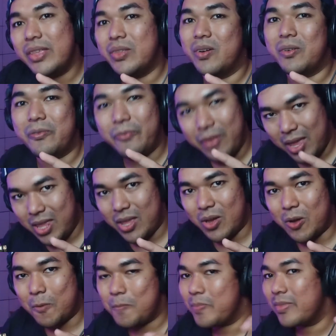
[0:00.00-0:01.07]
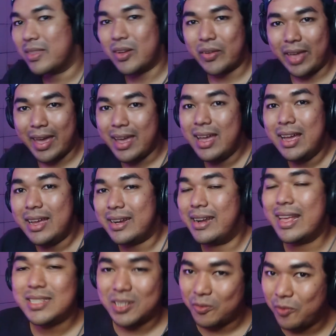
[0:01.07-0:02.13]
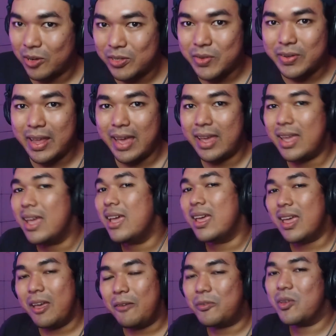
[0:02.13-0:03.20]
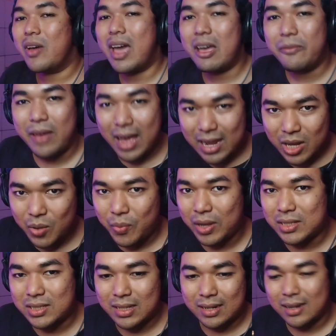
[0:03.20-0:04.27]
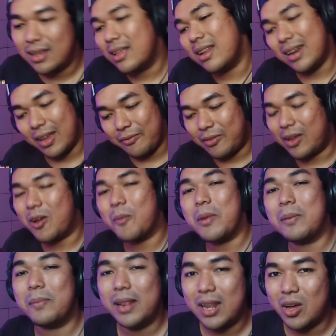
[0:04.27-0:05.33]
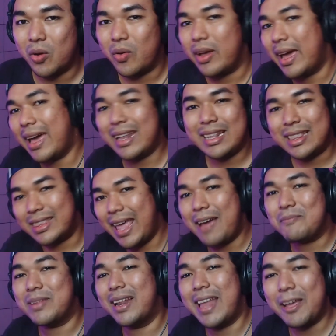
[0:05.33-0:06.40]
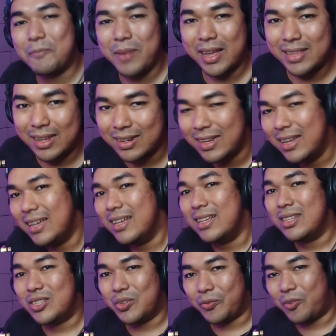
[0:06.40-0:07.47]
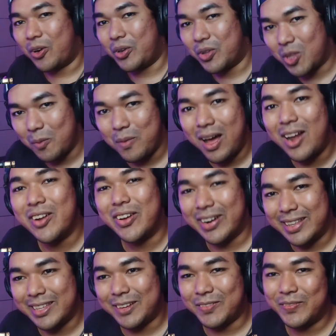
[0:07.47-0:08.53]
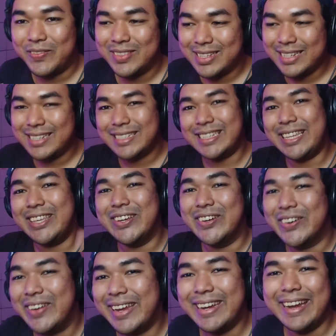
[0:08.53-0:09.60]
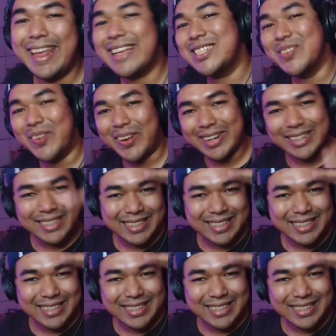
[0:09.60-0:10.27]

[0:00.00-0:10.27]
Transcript: your video. Okay, that's it for today. If you have any question, leave the comment below and tap the like button for YouTube algorithm. See you in the next one.